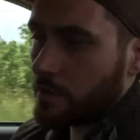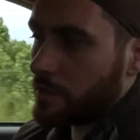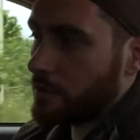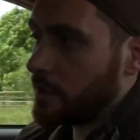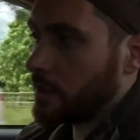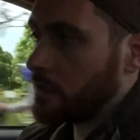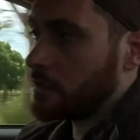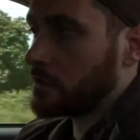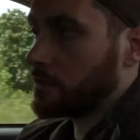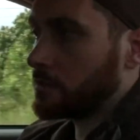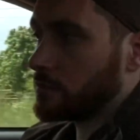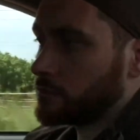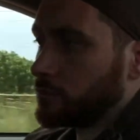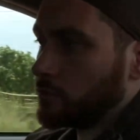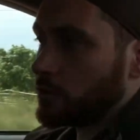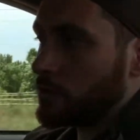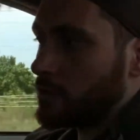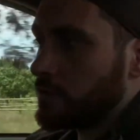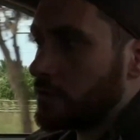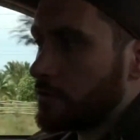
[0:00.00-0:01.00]
then it is
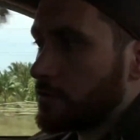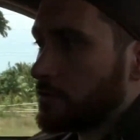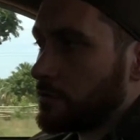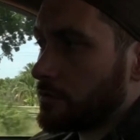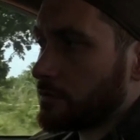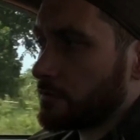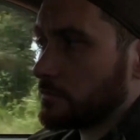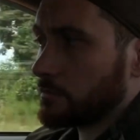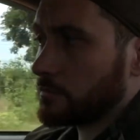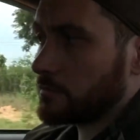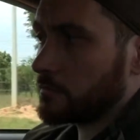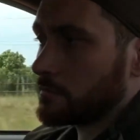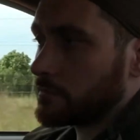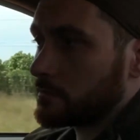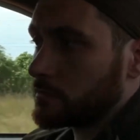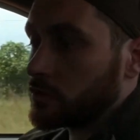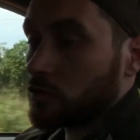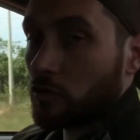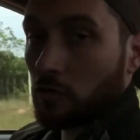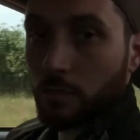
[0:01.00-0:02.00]
worth
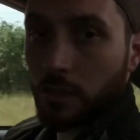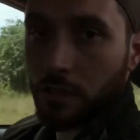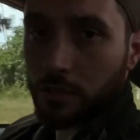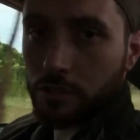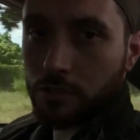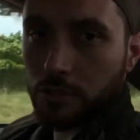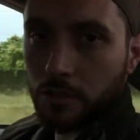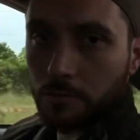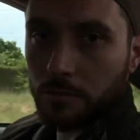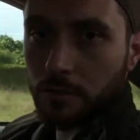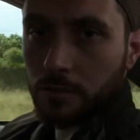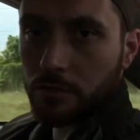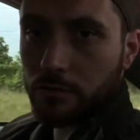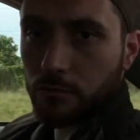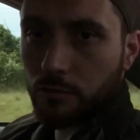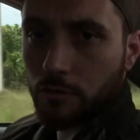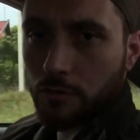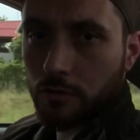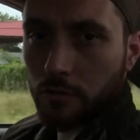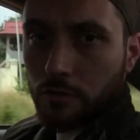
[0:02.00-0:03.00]
so much. I mean, it's
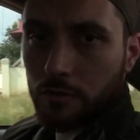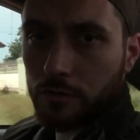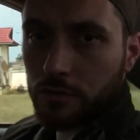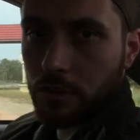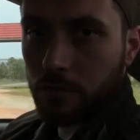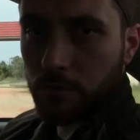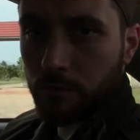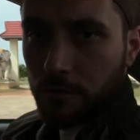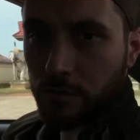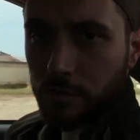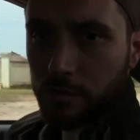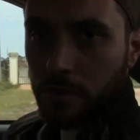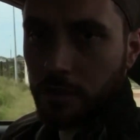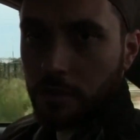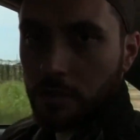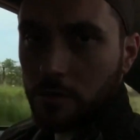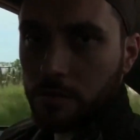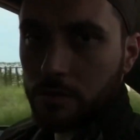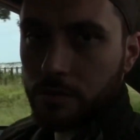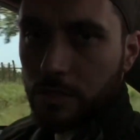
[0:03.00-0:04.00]
worth, you know, some of these
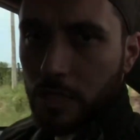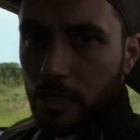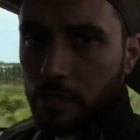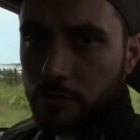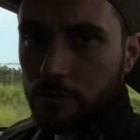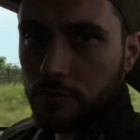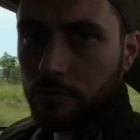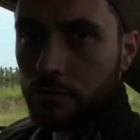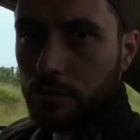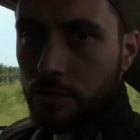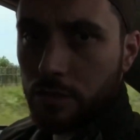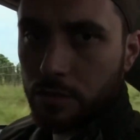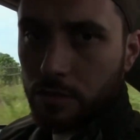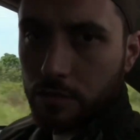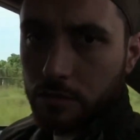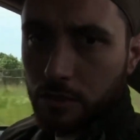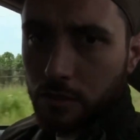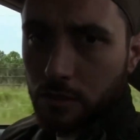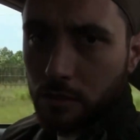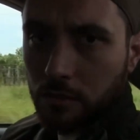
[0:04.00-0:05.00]
little statues and these
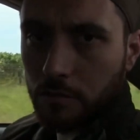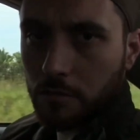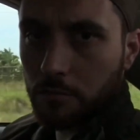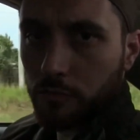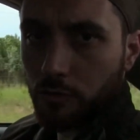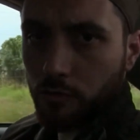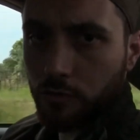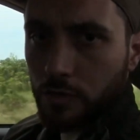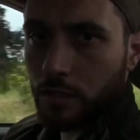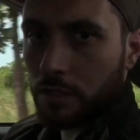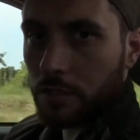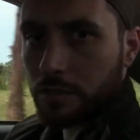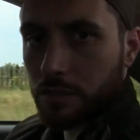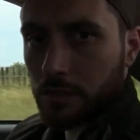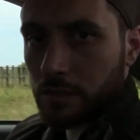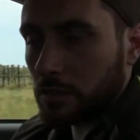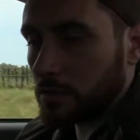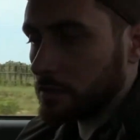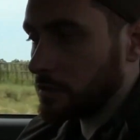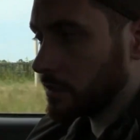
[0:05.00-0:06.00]
little Buddhas
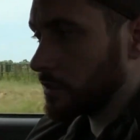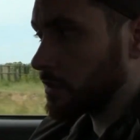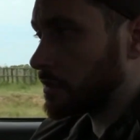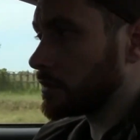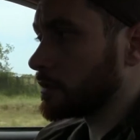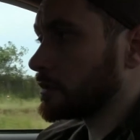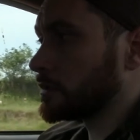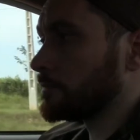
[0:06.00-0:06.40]
and these little